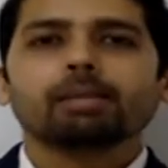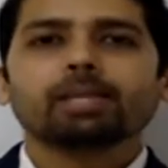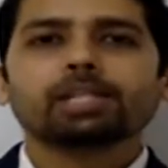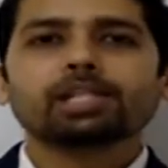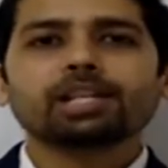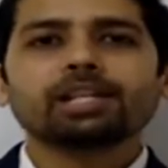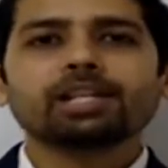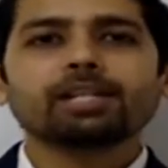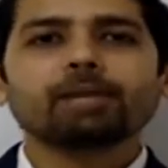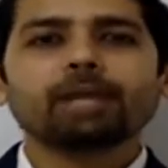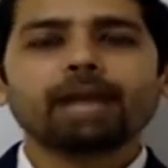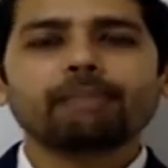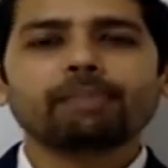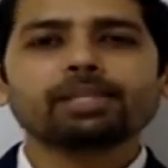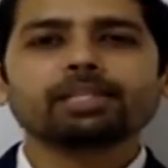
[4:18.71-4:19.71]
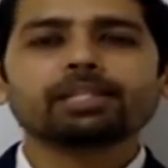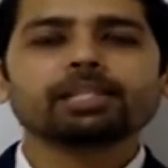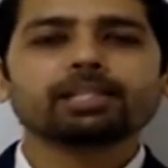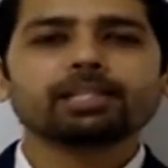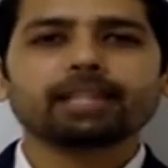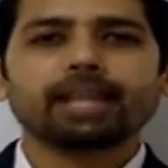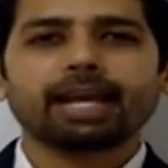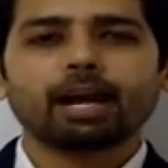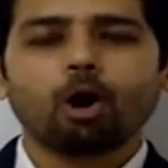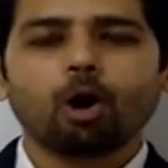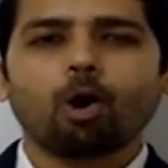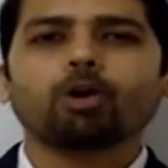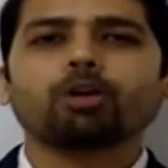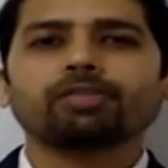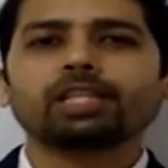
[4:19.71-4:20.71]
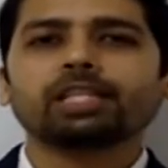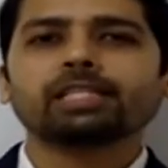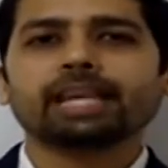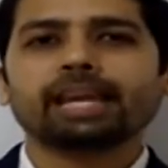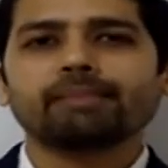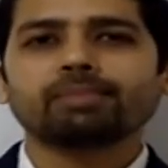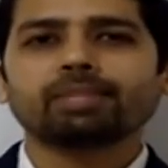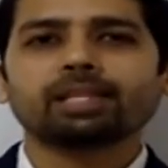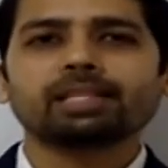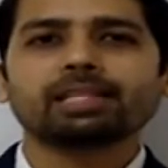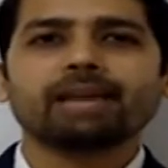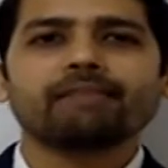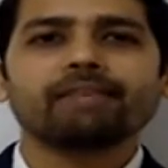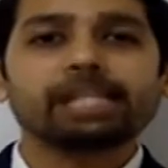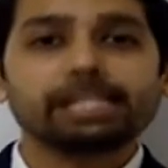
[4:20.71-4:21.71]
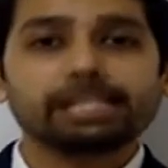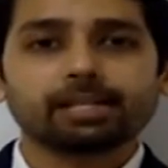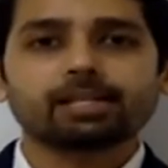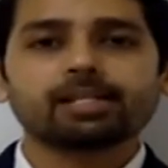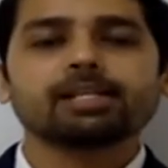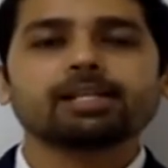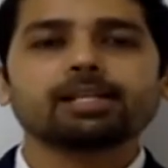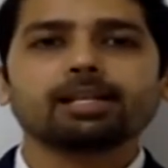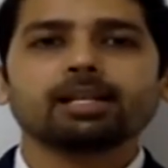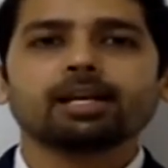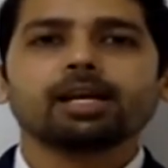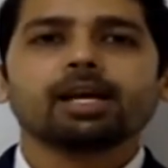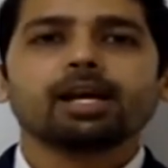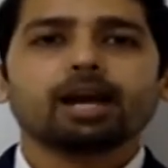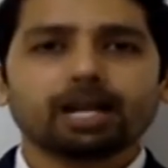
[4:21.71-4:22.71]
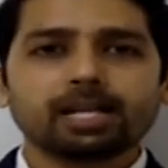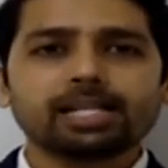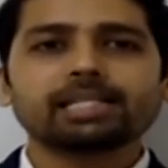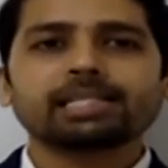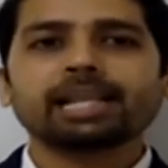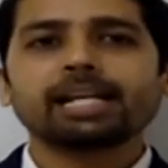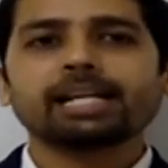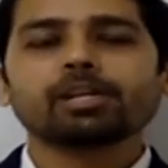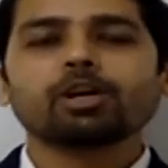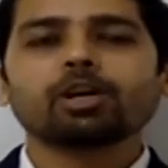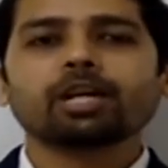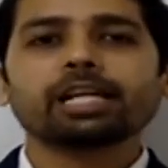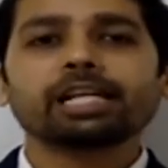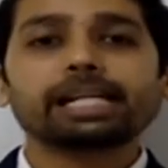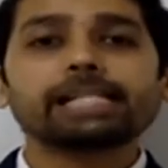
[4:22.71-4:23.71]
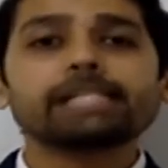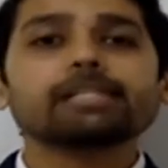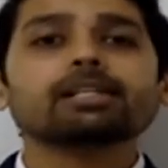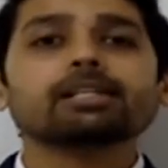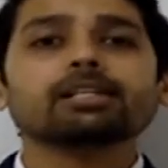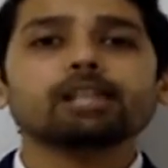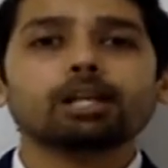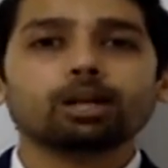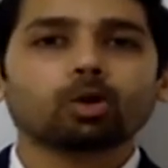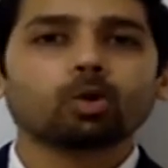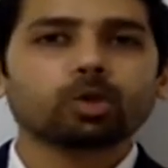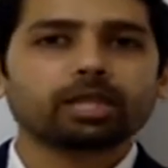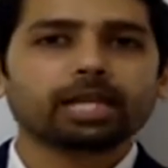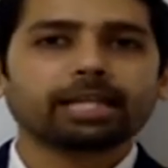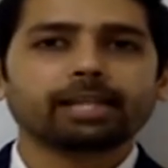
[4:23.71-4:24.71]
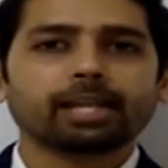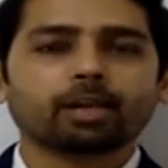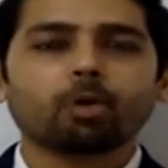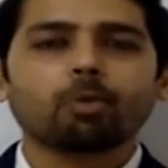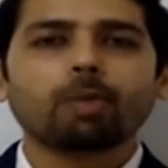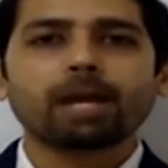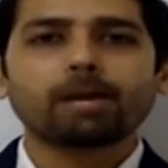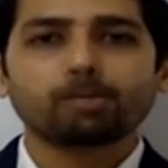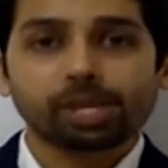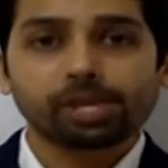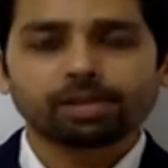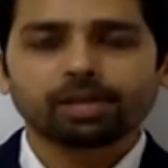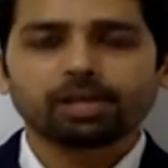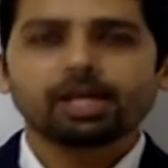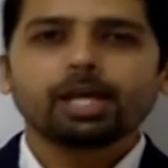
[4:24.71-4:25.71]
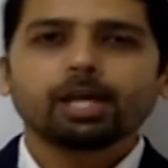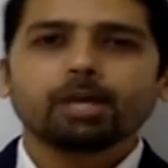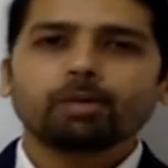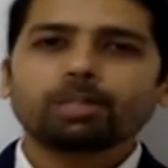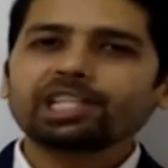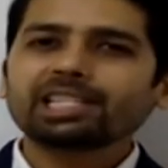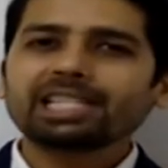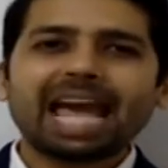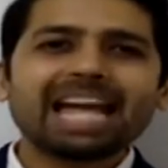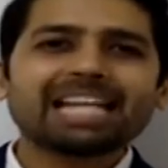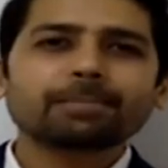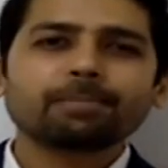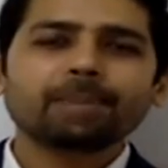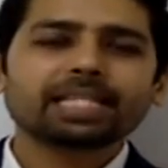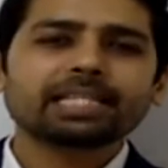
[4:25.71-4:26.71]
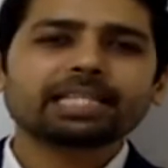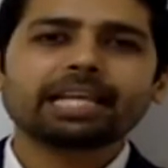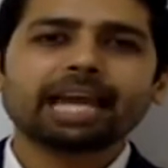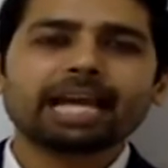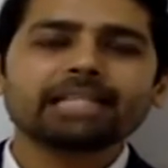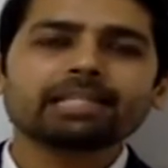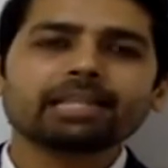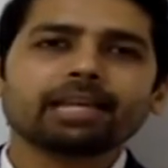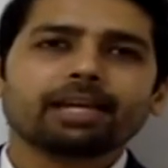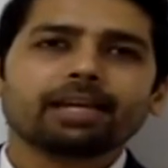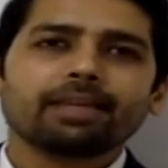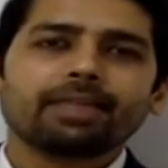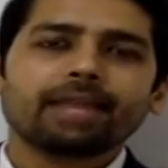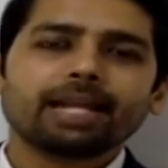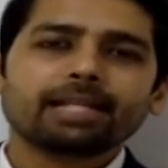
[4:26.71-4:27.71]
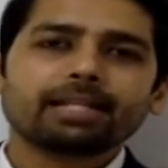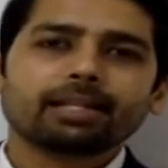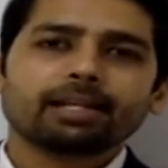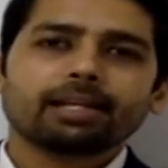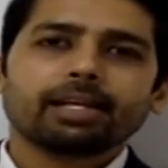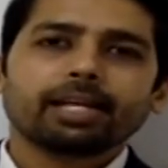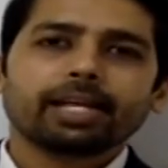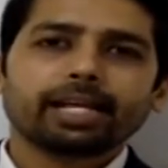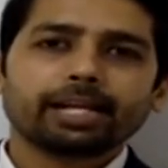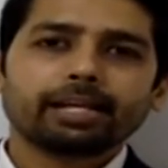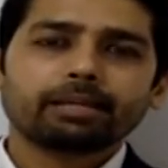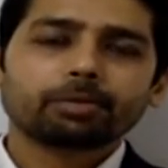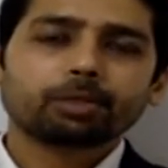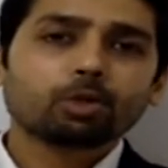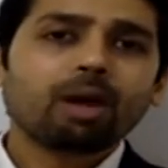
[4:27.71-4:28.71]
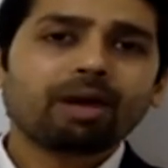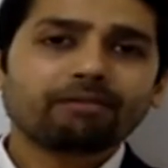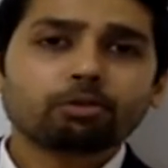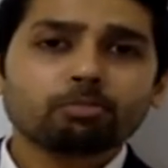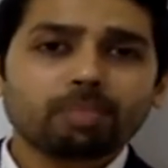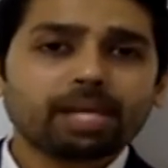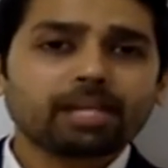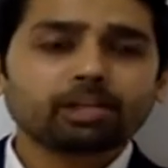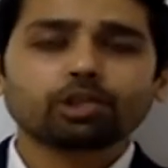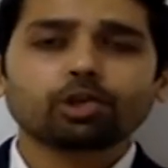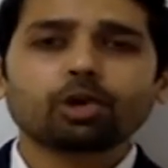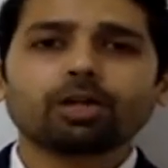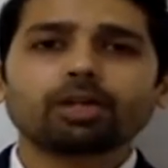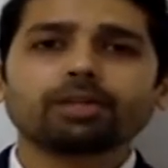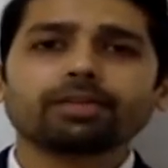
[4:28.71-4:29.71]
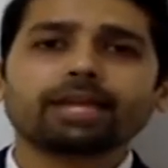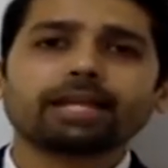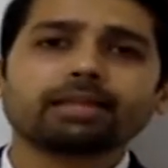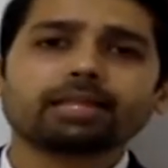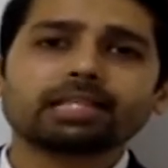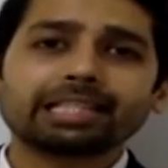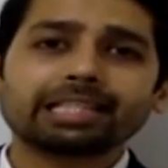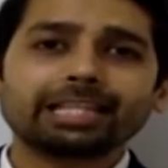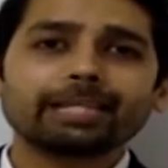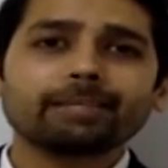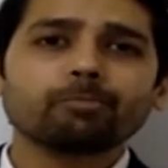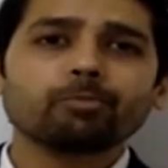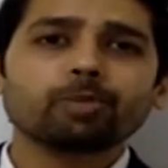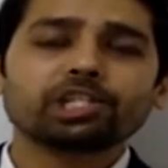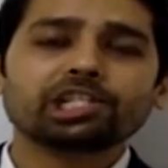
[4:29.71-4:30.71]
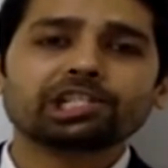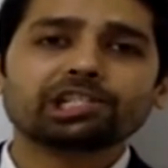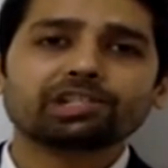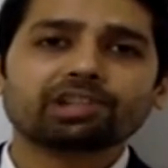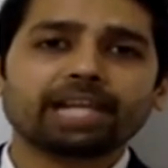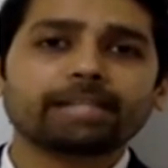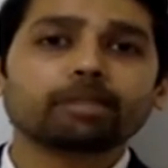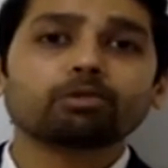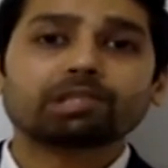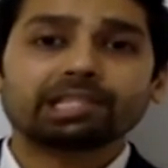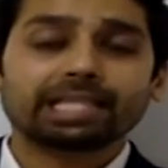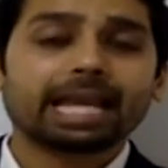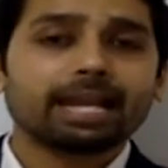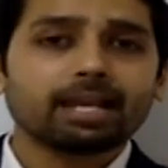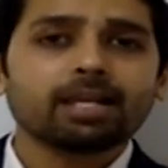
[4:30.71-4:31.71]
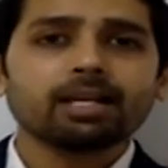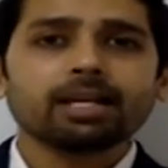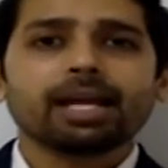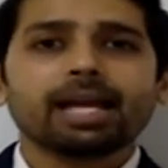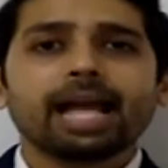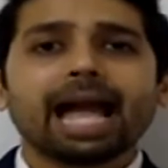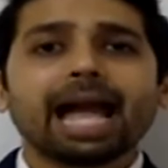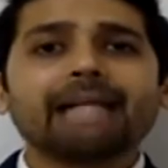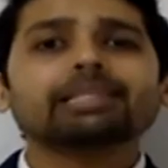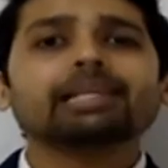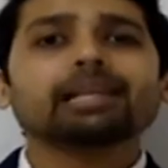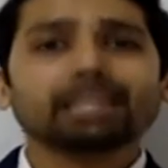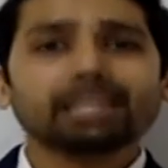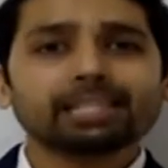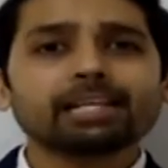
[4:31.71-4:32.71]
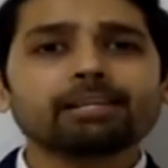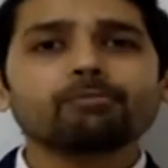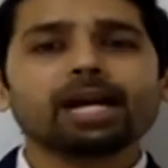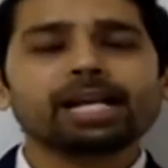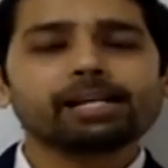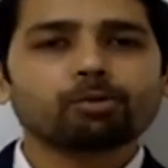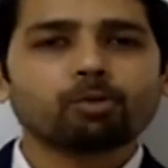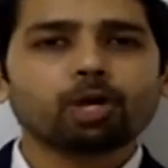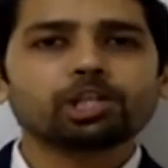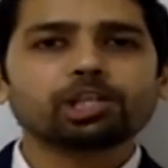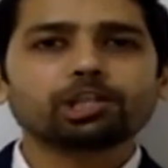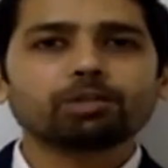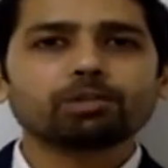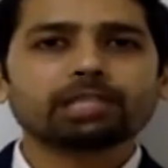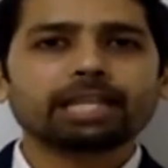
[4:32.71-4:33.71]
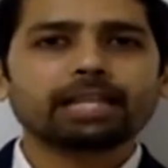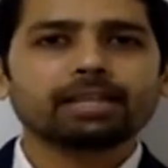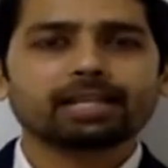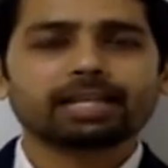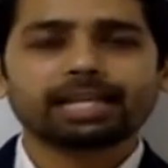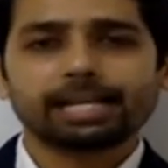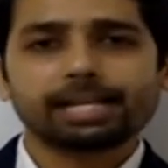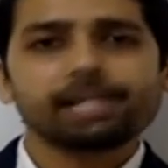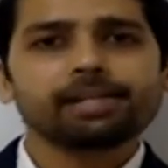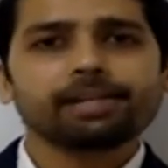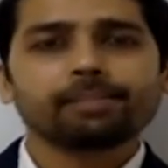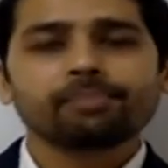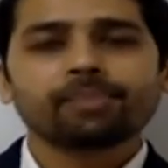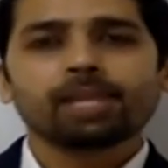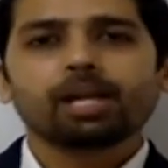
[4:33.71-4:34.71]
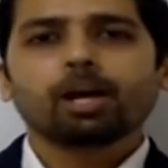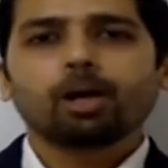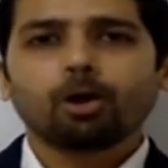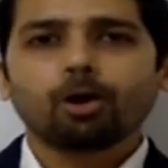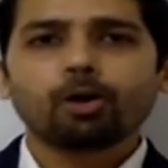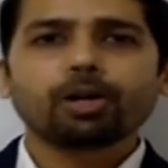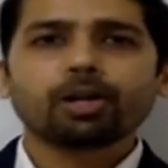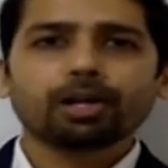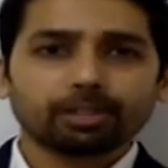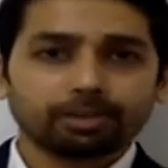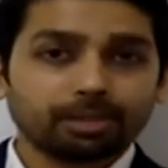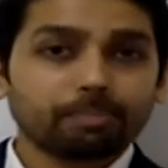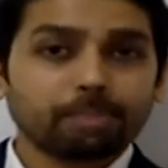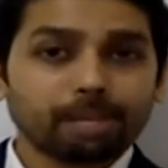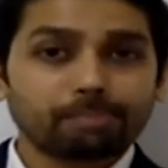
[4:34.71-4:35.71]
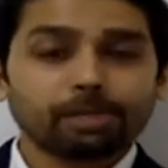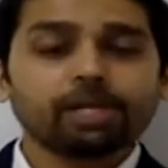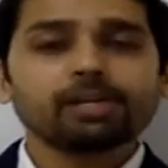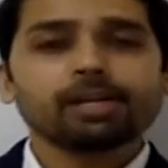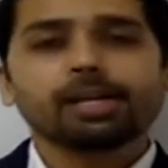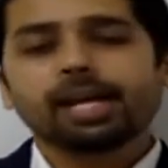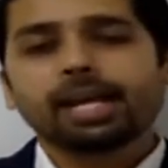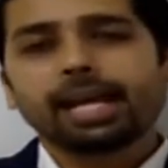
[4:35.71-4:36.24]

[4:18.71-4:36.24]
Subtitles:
But generally what happens is all of these AMCs have an internal understanding or an internal rule that they go by with, which is as basic as that you have to make sure that the scheme which is trying to sell has a reason why it wants to sell the credit or the paper.